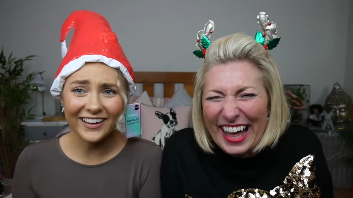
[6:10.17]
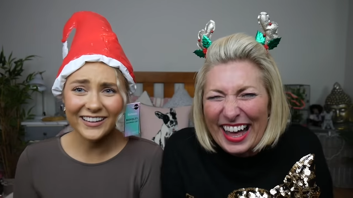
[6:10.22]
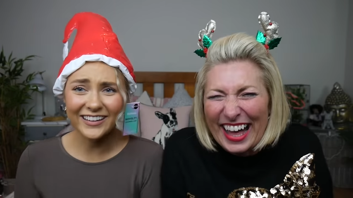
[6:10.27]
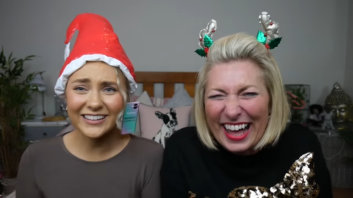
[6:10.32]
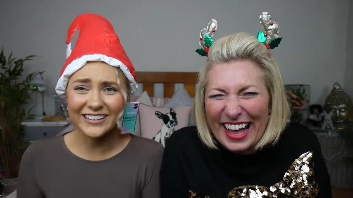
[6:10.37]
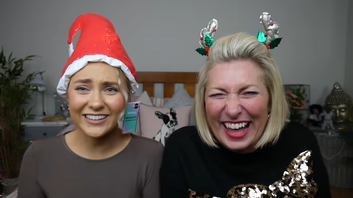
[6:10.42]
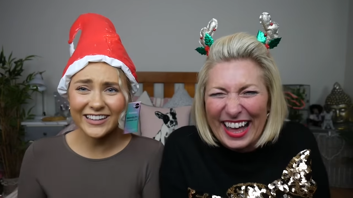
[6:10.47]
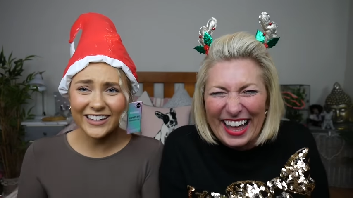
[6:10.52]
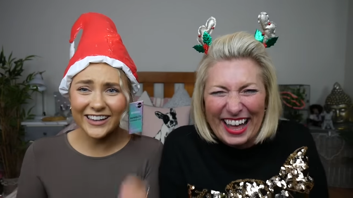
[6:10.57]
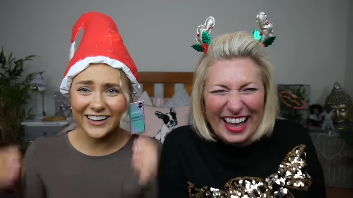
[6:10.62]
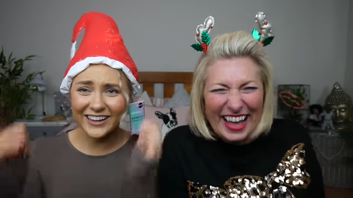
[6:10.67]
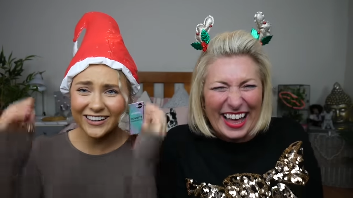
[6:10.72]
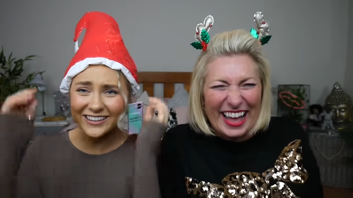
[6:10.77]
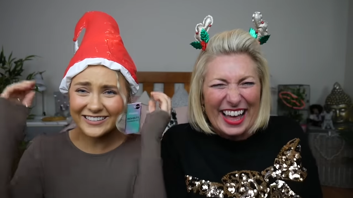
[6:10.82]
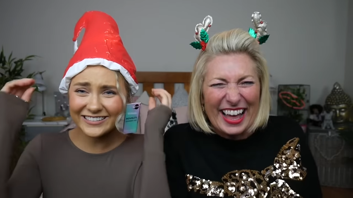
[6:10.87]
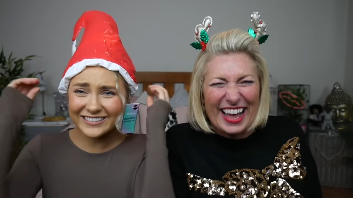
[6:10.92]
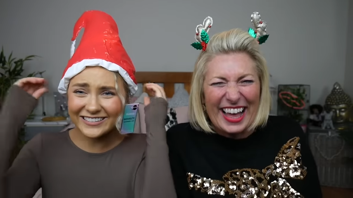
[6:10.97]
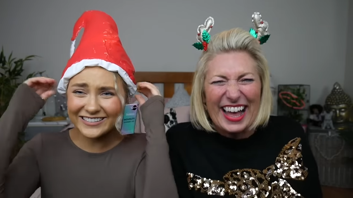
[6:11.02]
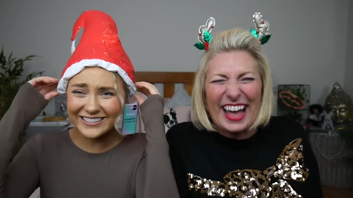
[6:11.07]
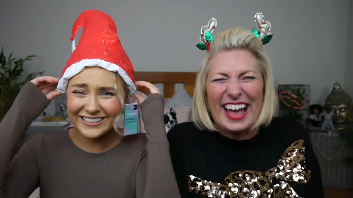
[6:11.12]
Speaker 1: Thank
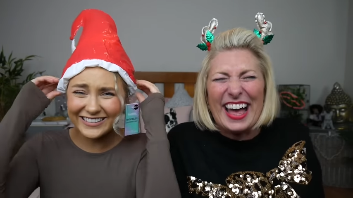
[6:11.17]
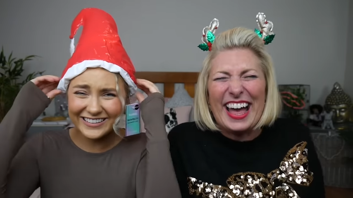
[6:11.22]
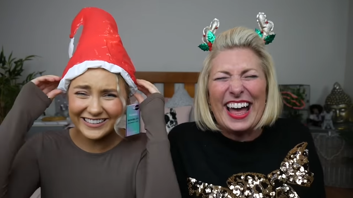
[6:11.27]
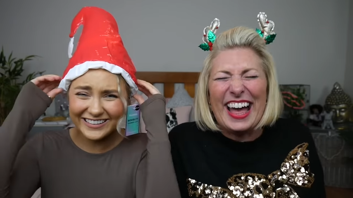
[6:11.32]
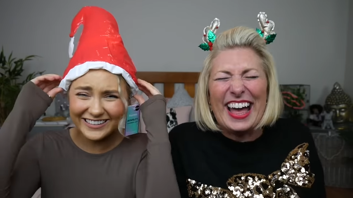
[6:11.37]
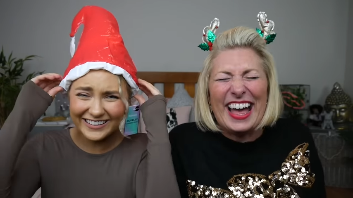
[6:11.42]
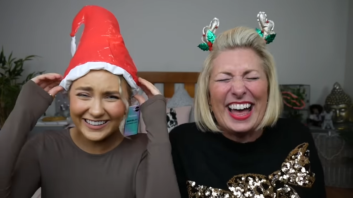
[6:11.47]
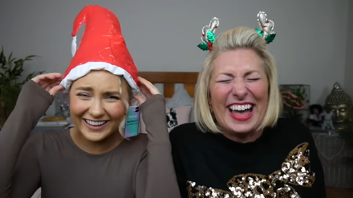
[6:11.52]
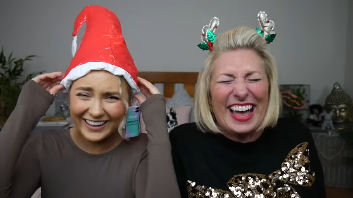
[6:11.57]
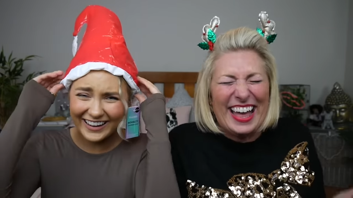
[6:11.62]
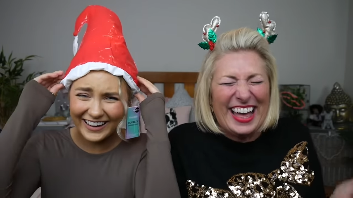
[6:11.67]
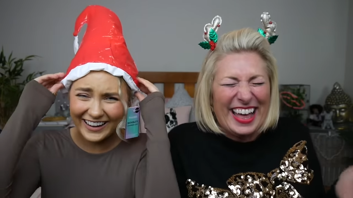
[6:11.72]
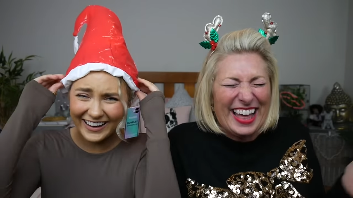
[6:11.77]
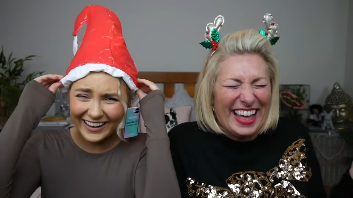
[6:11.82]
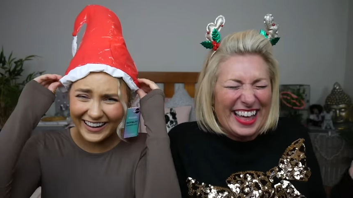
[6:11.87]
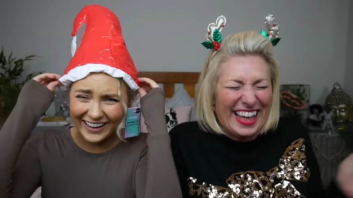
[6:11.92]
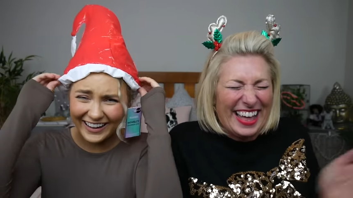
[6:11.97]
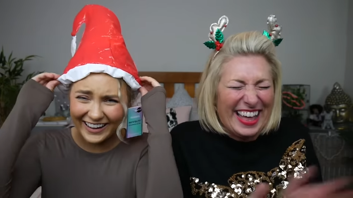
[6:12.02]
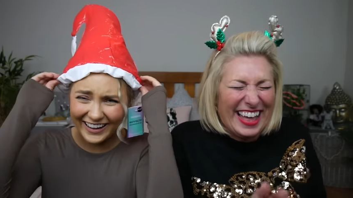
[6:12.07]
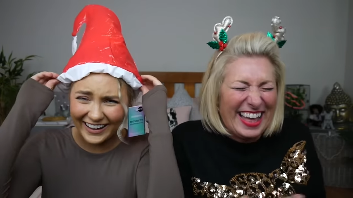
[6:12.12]

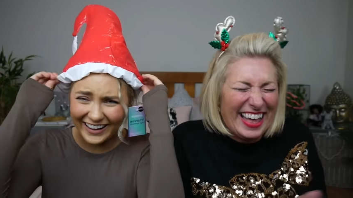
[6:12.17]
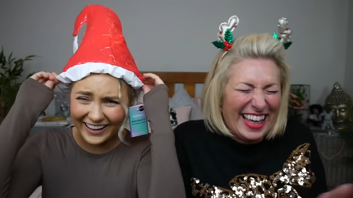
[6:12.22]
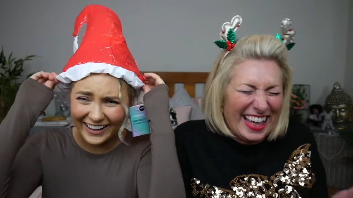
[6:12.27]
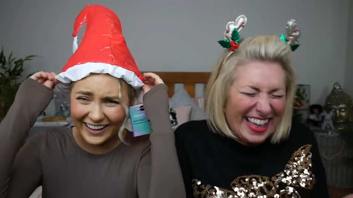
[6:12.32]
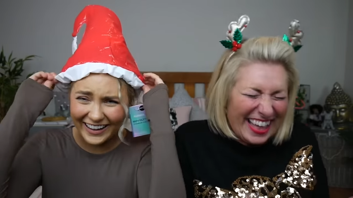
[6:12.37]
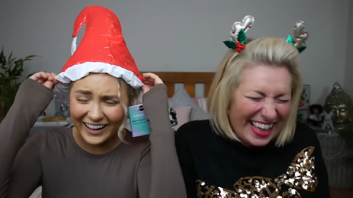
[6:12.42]
you.